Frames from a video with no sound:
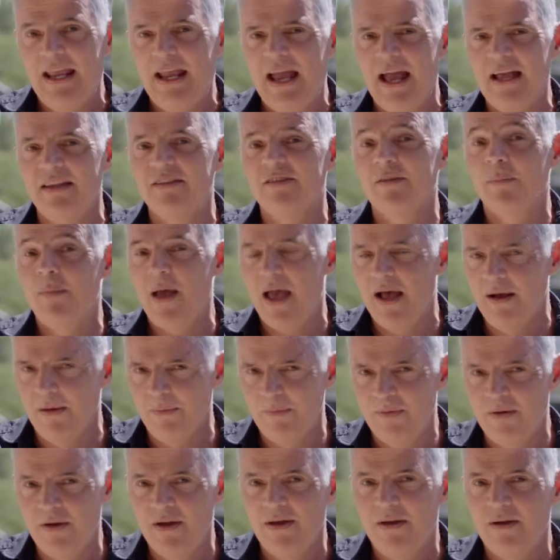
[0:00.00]
he had some
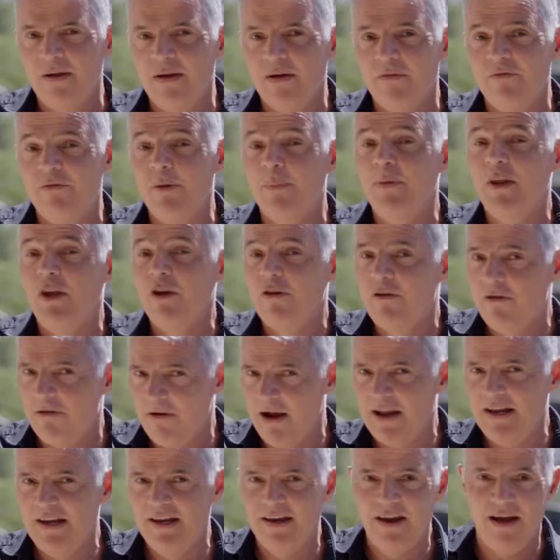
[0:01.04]
help from the
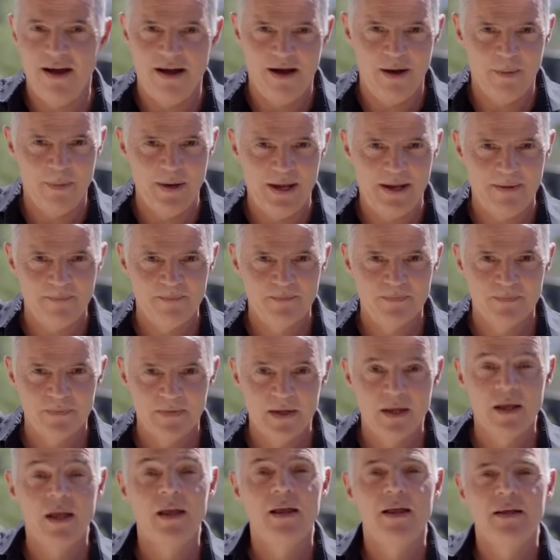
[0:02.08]
Ukrainian army.
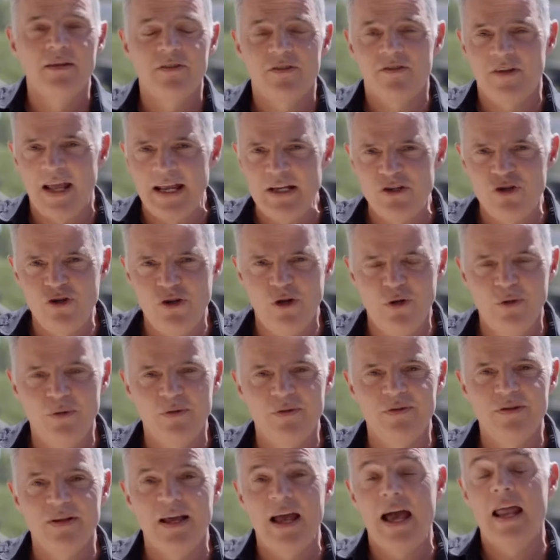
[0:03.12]
Stay
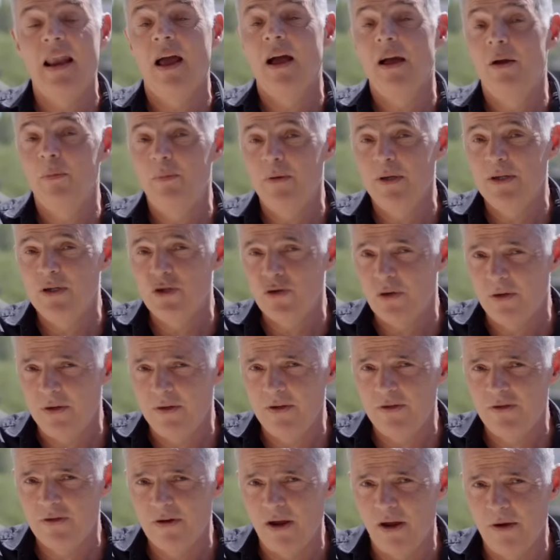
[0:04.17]
tuned, and I hope you
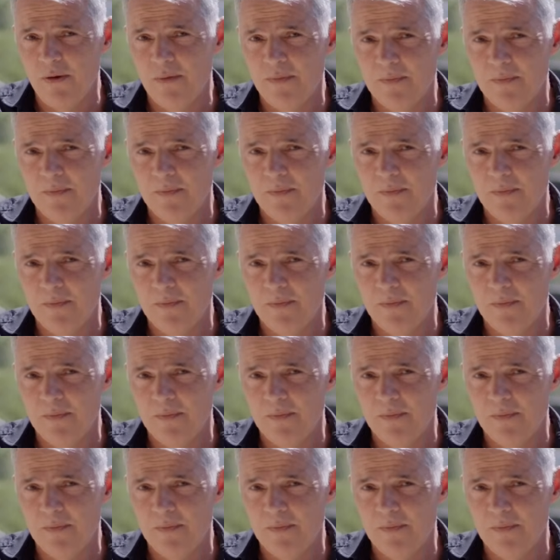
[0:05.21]
enjoy the show.